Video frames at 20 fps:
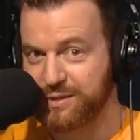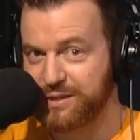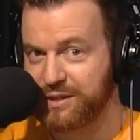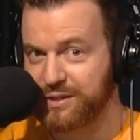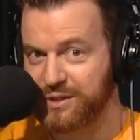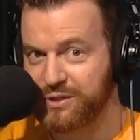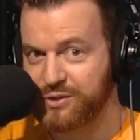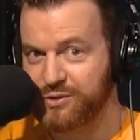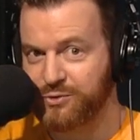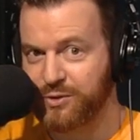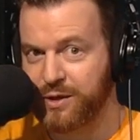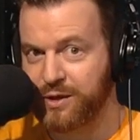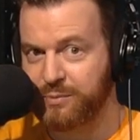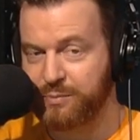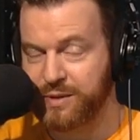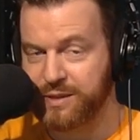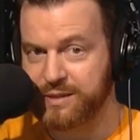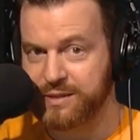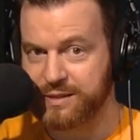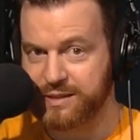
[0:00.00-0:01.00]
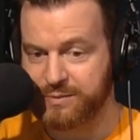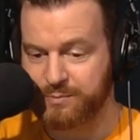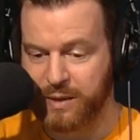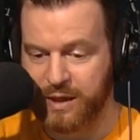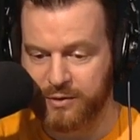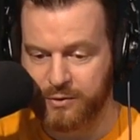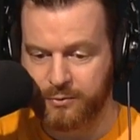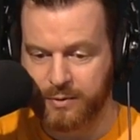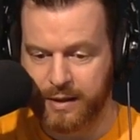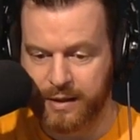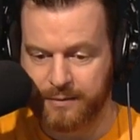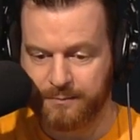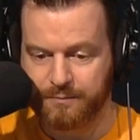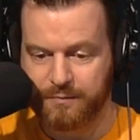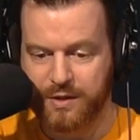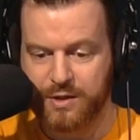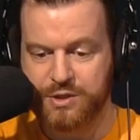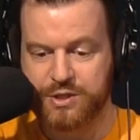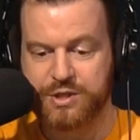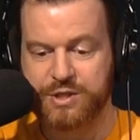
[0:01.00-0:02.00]
She was in the drug business, by the way.
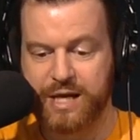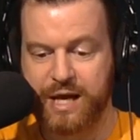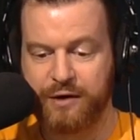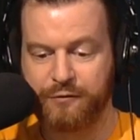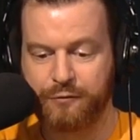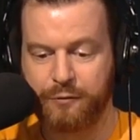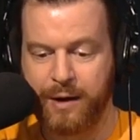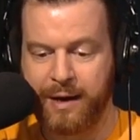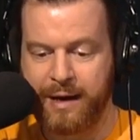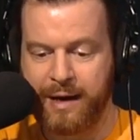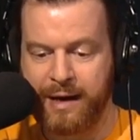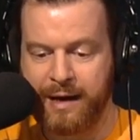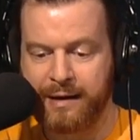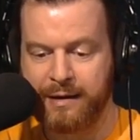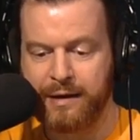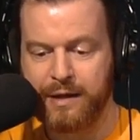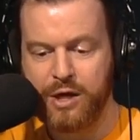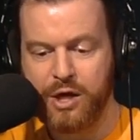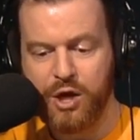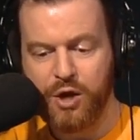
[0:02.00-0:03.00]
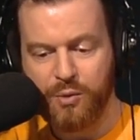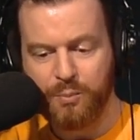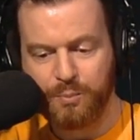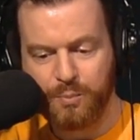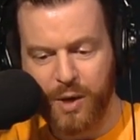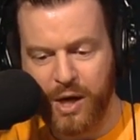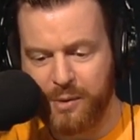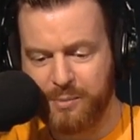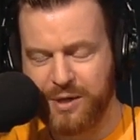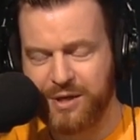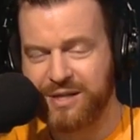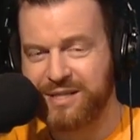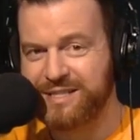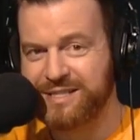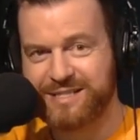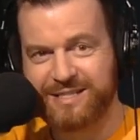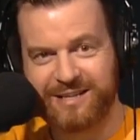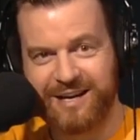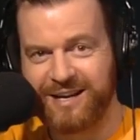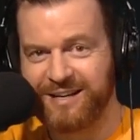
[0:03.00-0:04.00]
Just FYI. Bubba
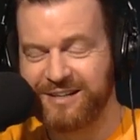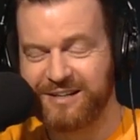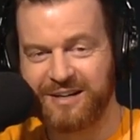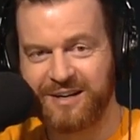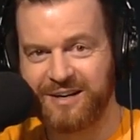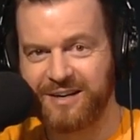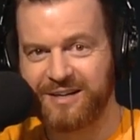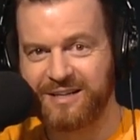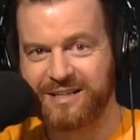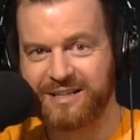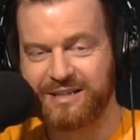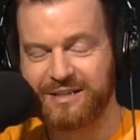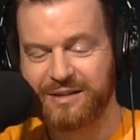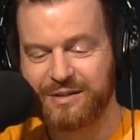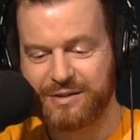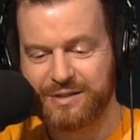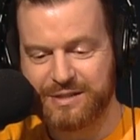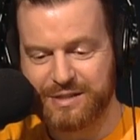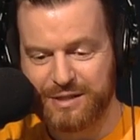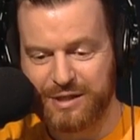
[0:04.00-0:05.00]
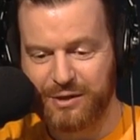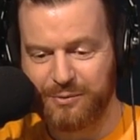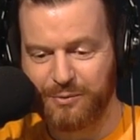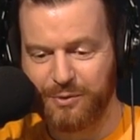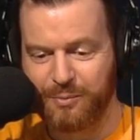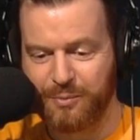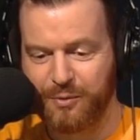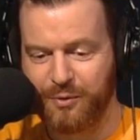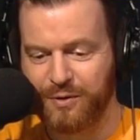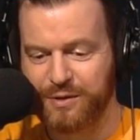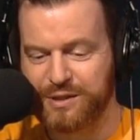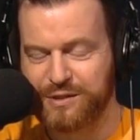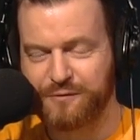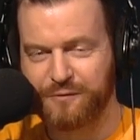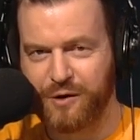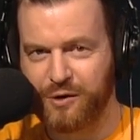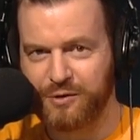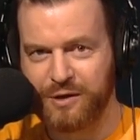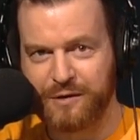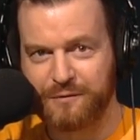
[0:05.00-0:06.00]
is not gone, the Skim
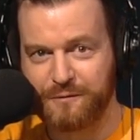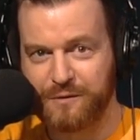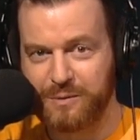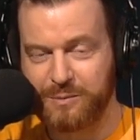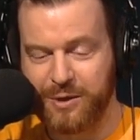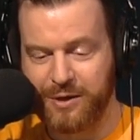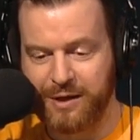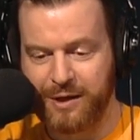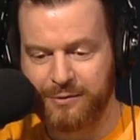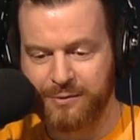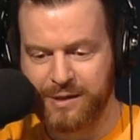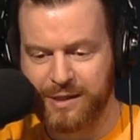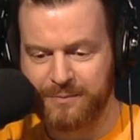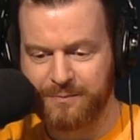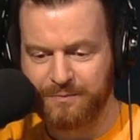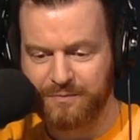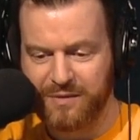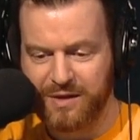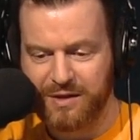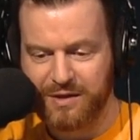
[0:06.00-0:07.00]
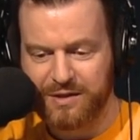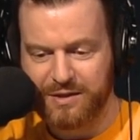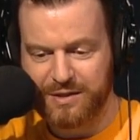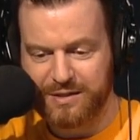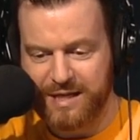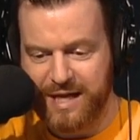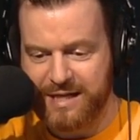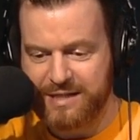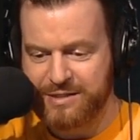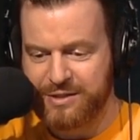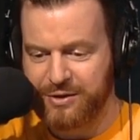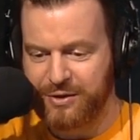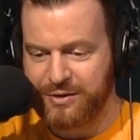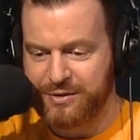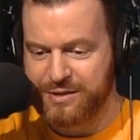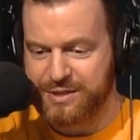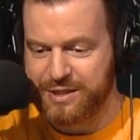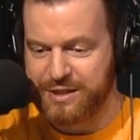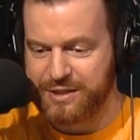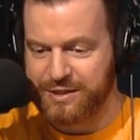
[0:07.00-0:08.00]
reports, far-left female outlet. The
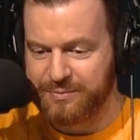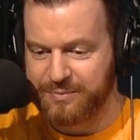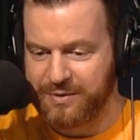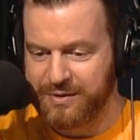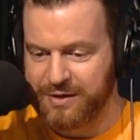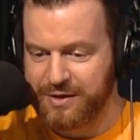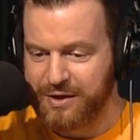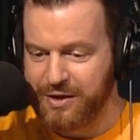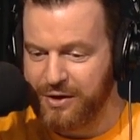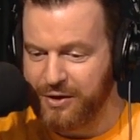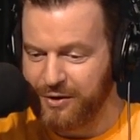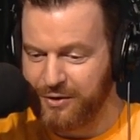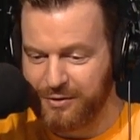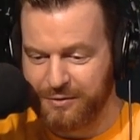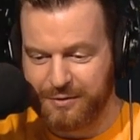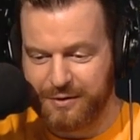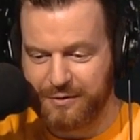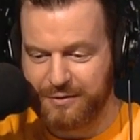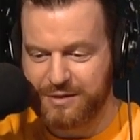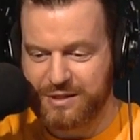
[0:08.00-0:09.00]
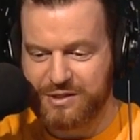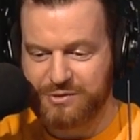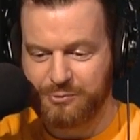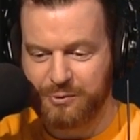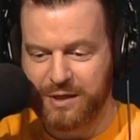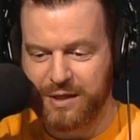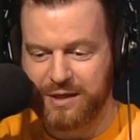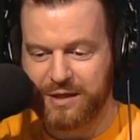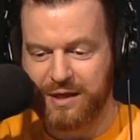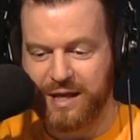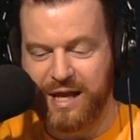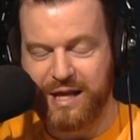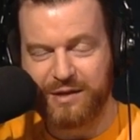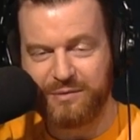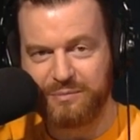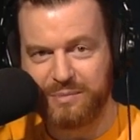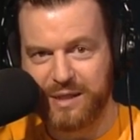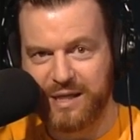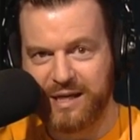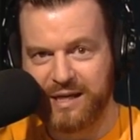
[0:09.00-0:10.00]
NASCAR team, earlier this week,
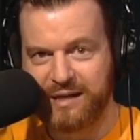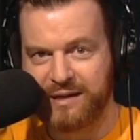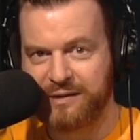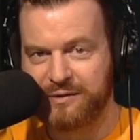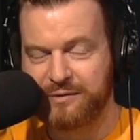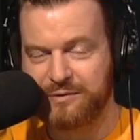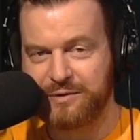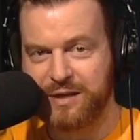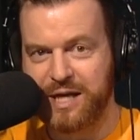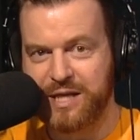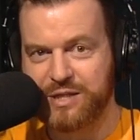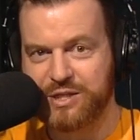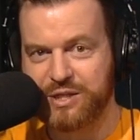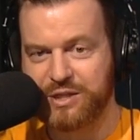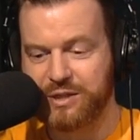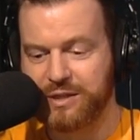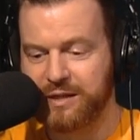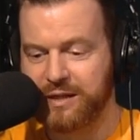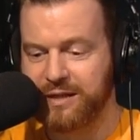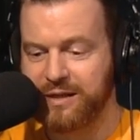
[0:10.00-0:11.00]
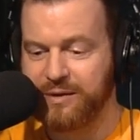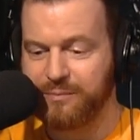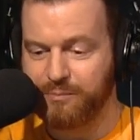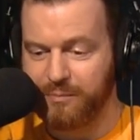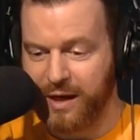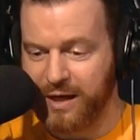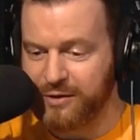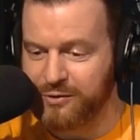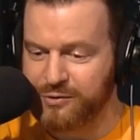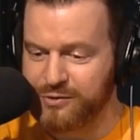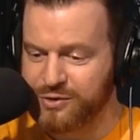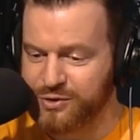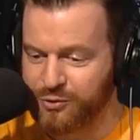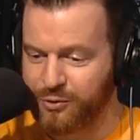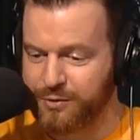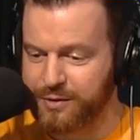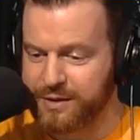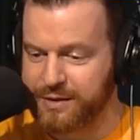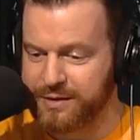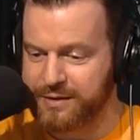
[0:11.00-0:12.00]
NBA legend Michael
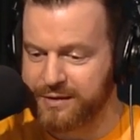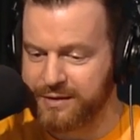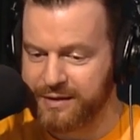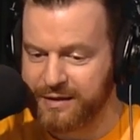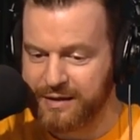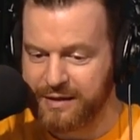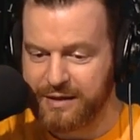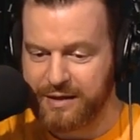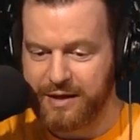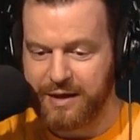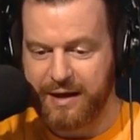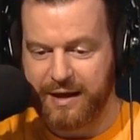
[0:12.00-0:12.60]
Jordan